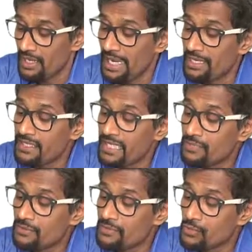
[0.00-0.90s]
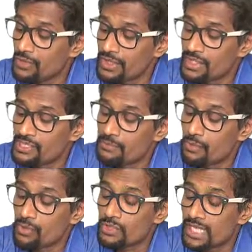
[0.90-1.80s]
At the end of two years,
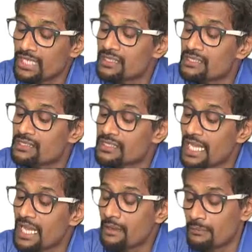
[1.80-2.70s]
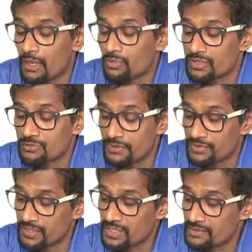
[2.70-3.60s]
both get the same amount of
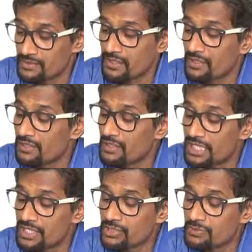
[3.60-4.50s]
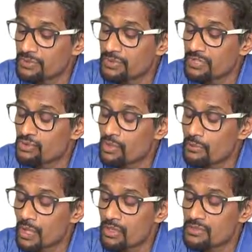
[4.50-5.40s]
interest. Then the relation between two
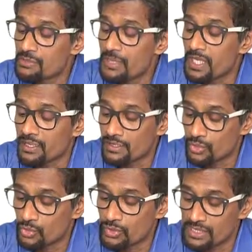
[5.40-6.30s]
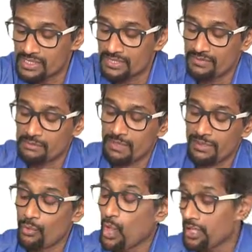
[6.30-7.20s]
amounts P and Q is given by
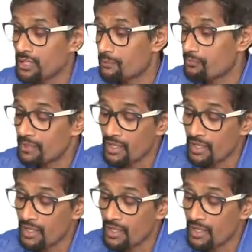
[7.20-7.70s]
what?